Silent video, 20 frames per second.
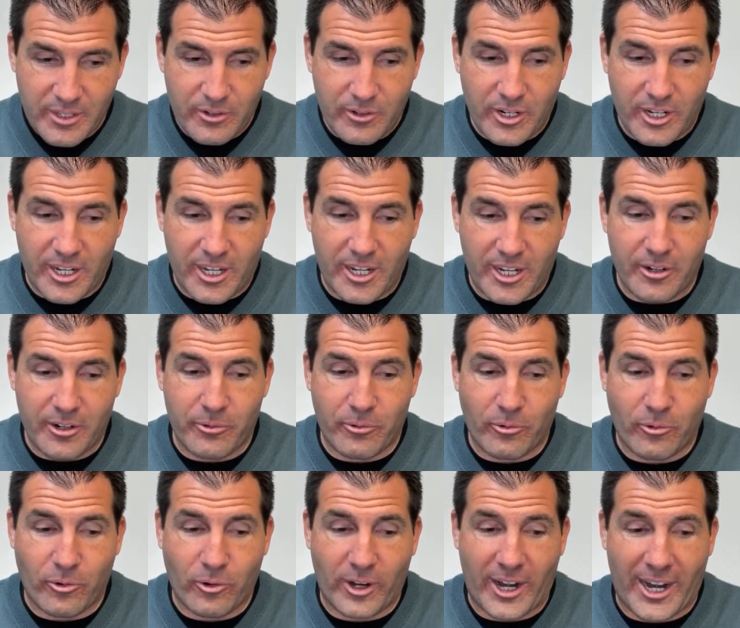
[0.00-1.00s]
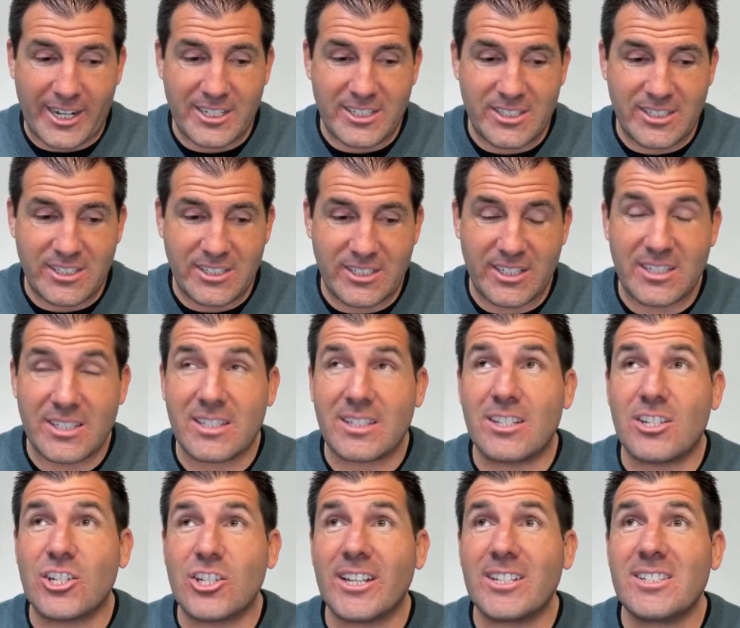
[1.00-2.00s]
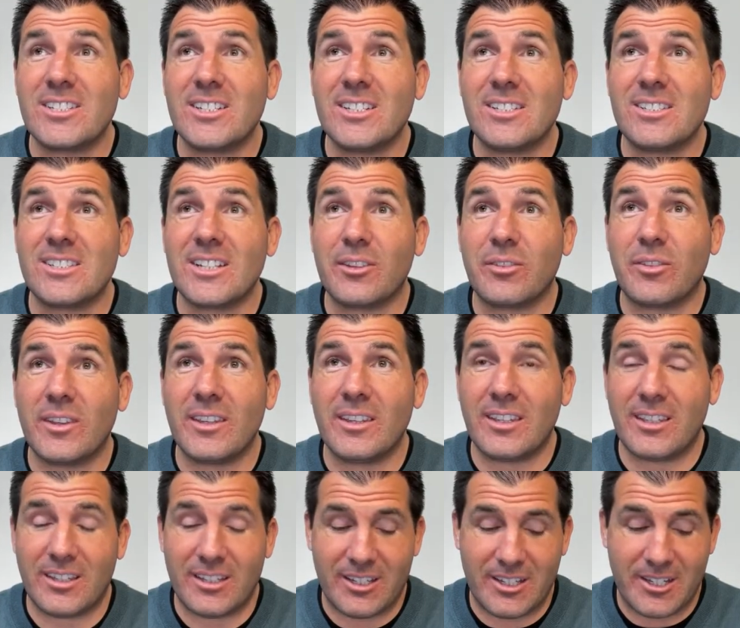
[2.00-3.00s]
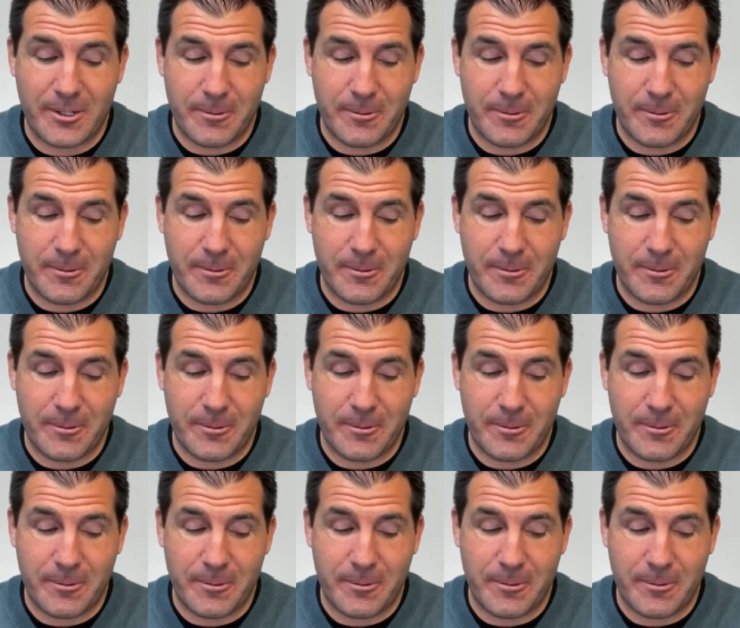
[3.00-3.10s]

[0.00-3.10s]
Uh, Roxas Justice, I think.